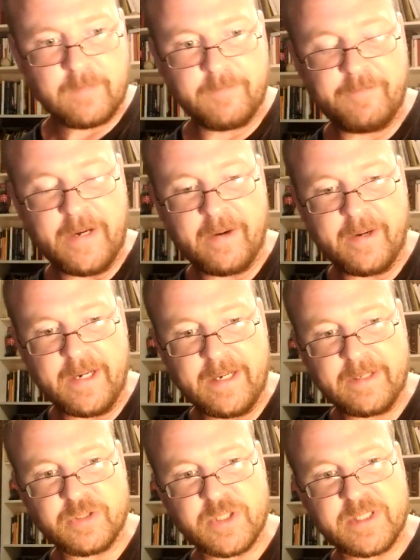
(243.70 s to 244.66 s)
very
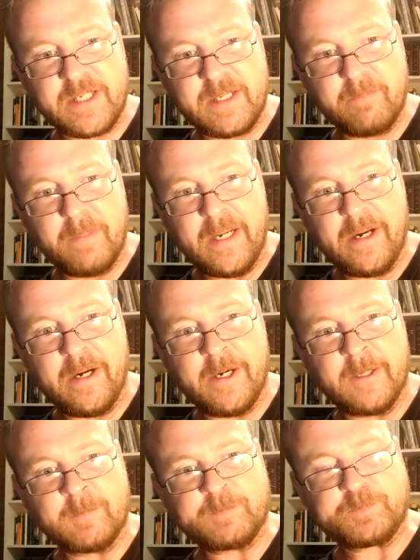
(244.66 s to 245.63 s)
interesting
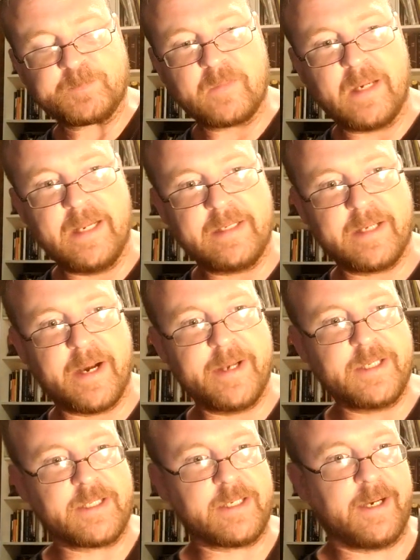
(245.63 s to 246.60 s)
beer. It
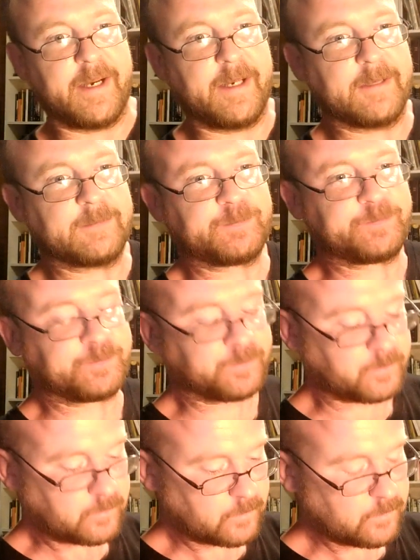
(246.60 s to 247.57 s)
does uh,
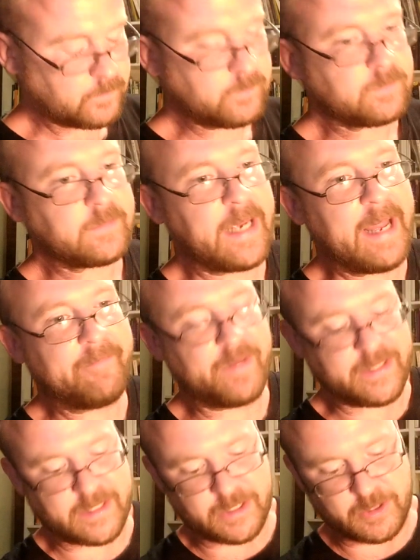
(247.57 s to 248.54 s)
have
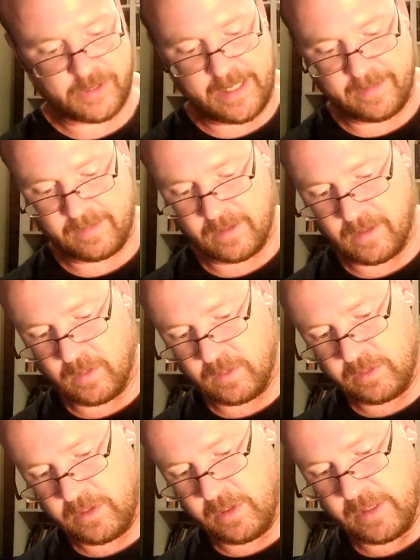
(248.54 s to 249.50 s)
its strength,
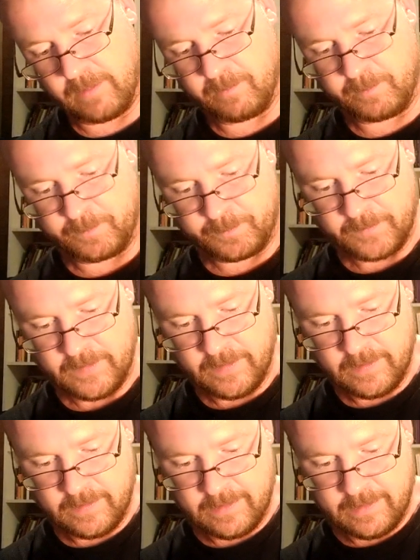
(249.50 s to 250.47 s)
though you can
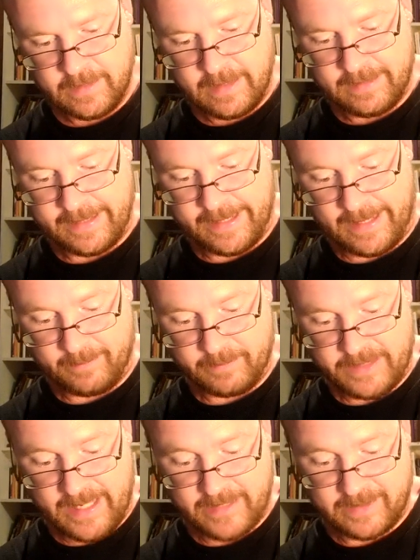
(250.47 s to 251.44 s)
that I'm
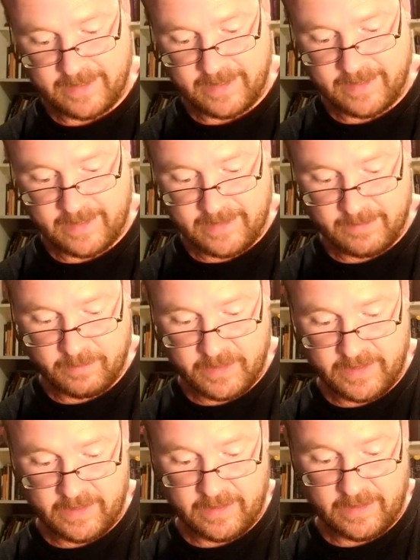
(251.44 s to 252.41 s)
tasting in it,
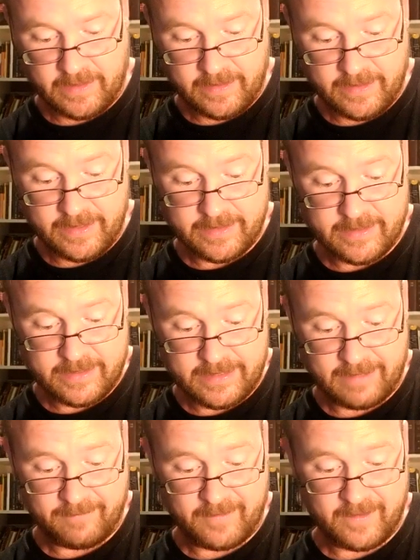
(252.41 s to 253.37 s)
but uh, it's
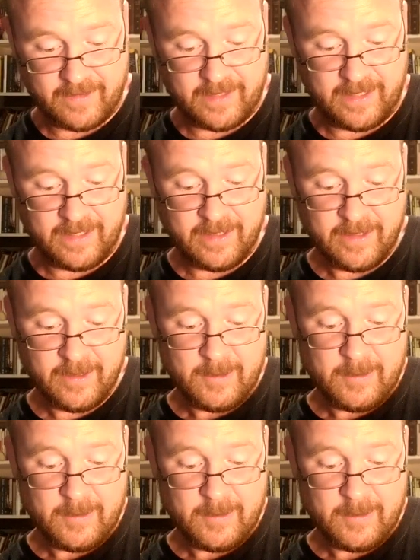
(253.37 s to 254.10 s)
definitely